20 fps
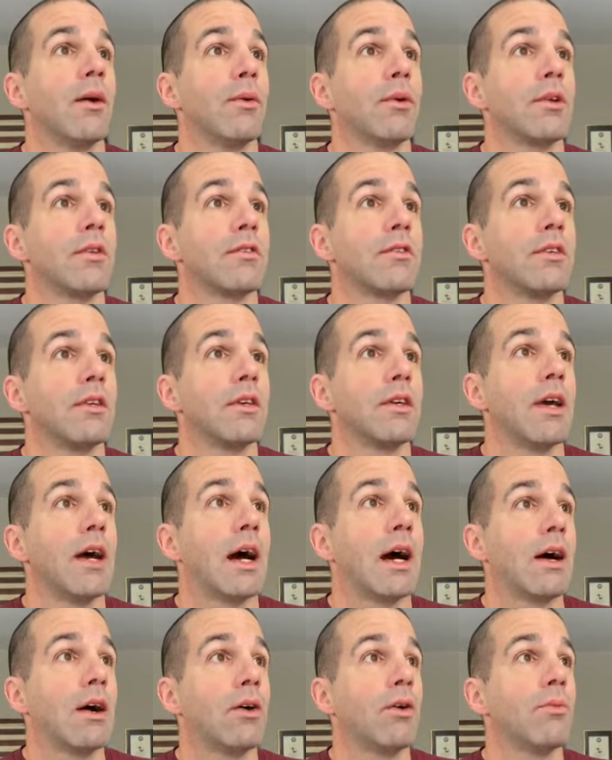I want to see
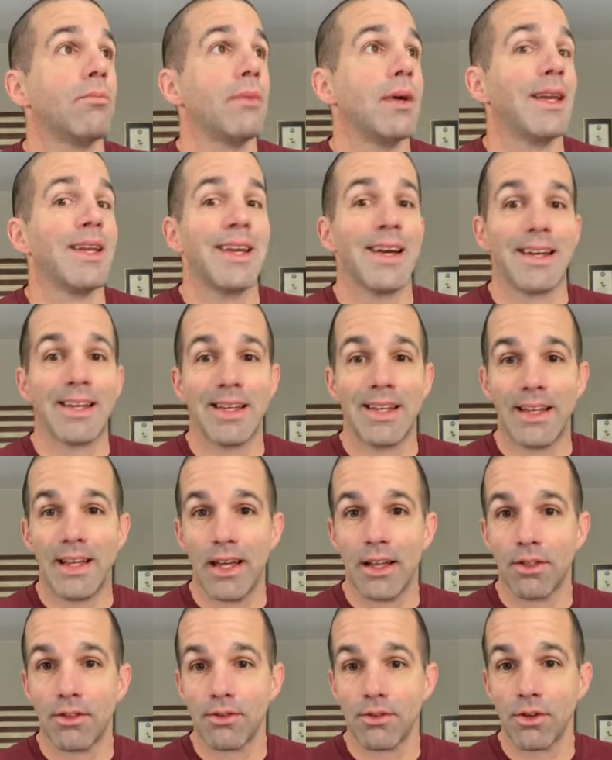how many I can
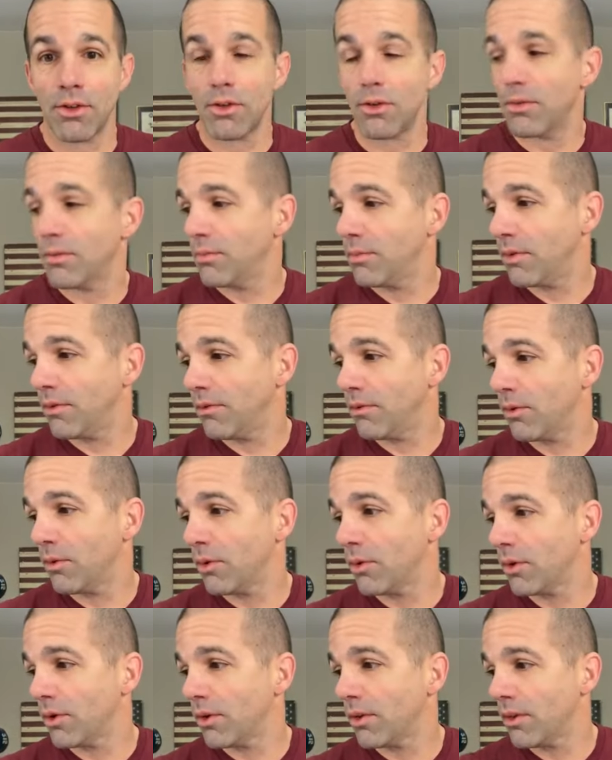get through
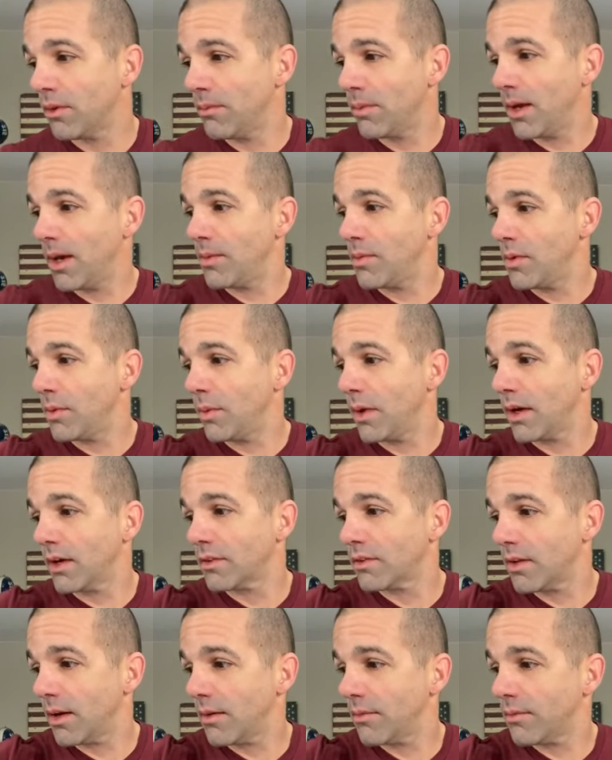before the baby
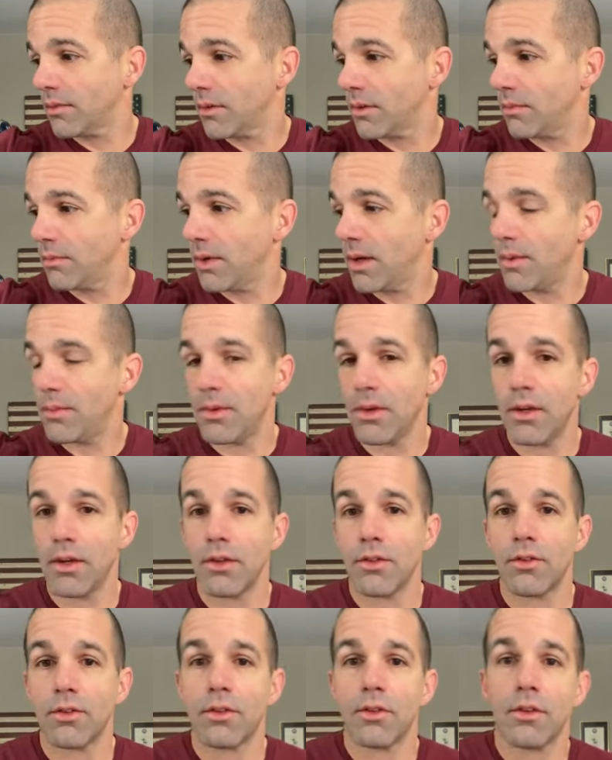wakes up. The baby
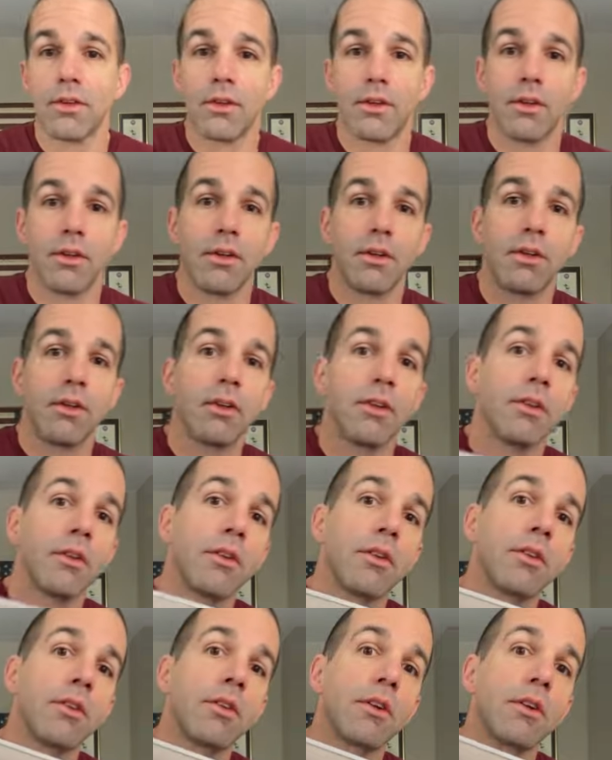is
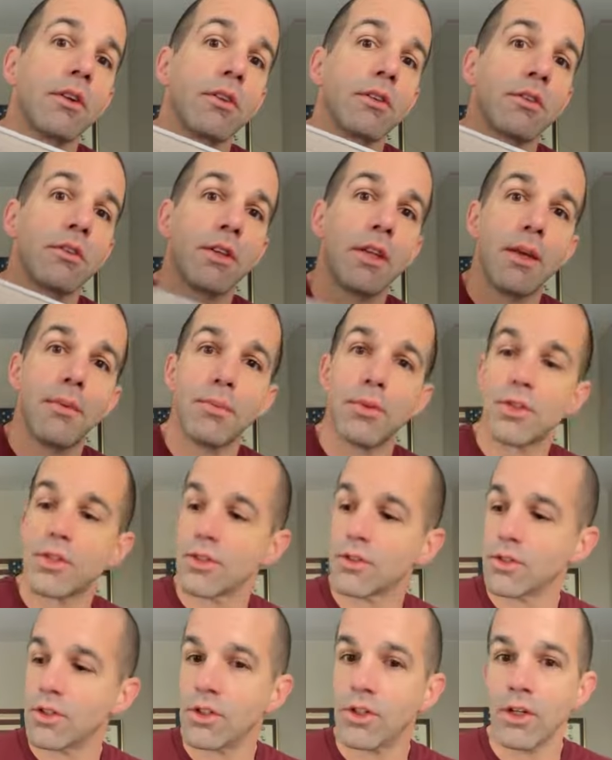still asleep,
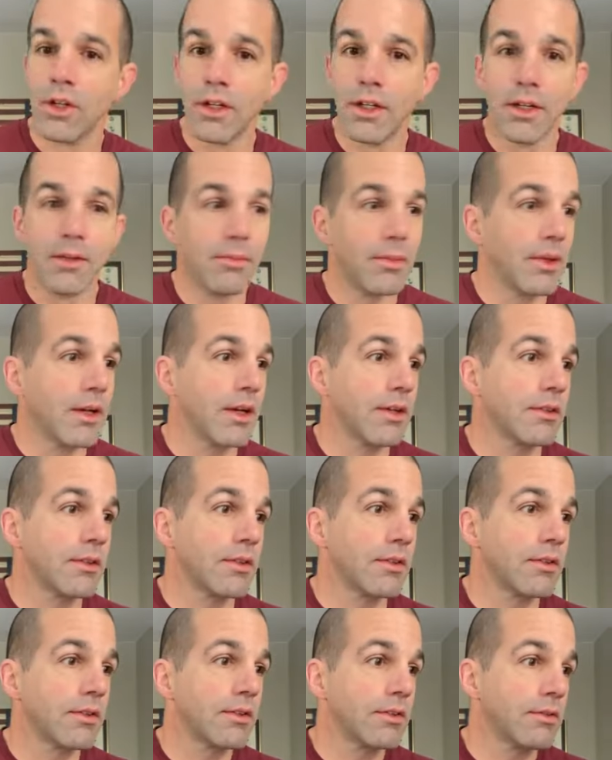which is good because
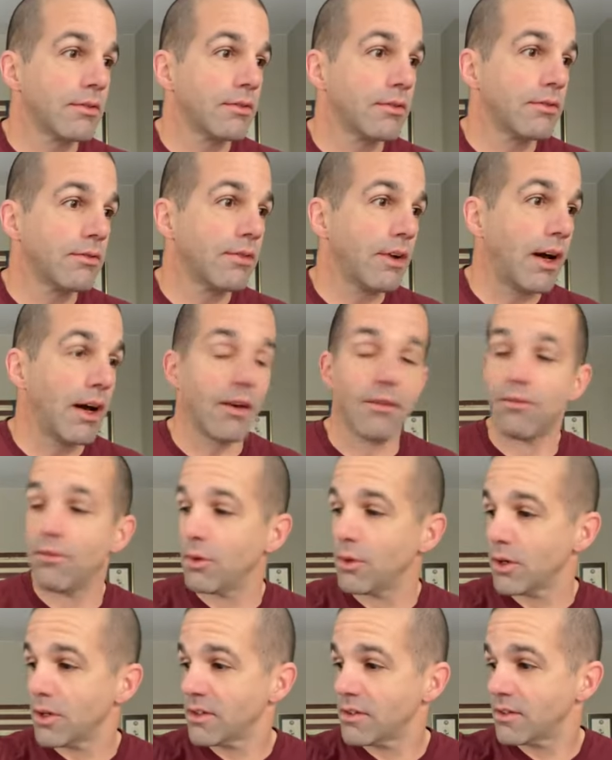it's
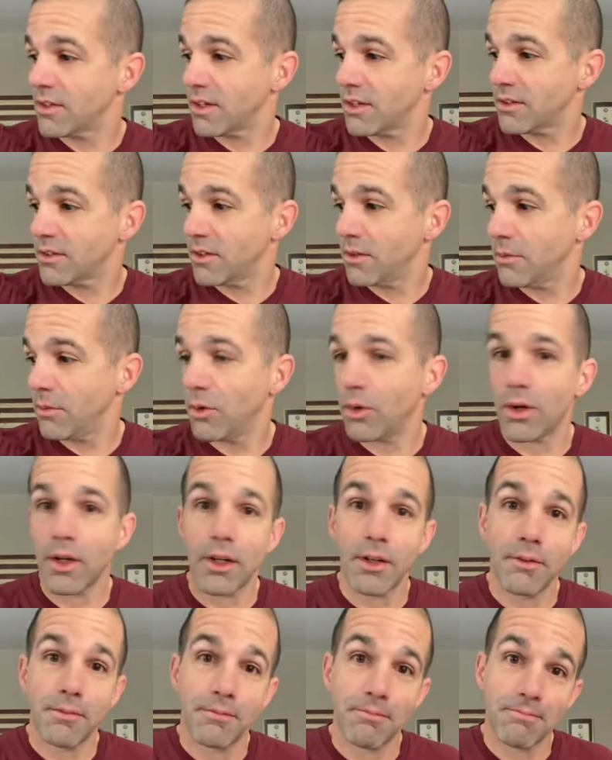5:46 in the
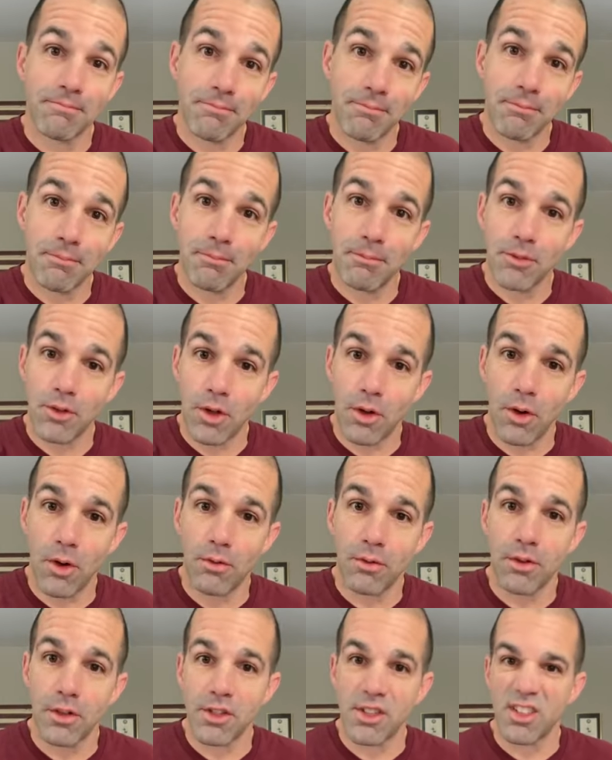morning. So
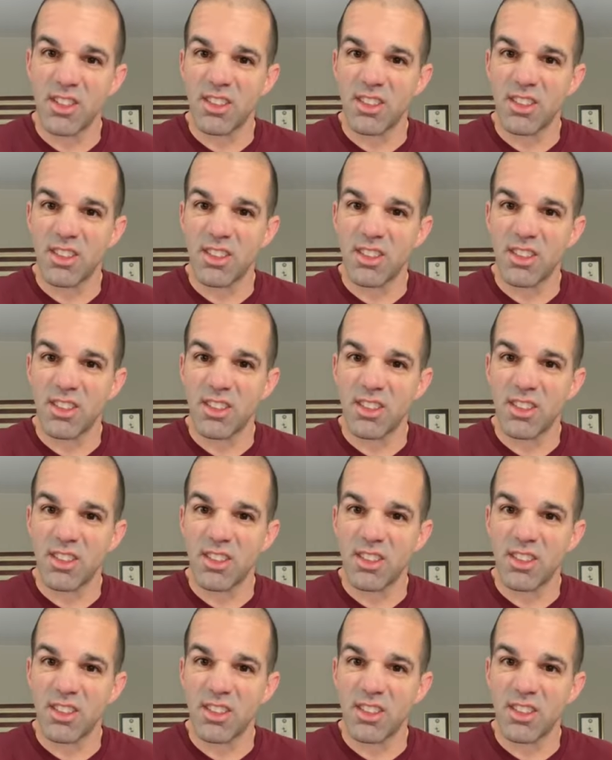hopefully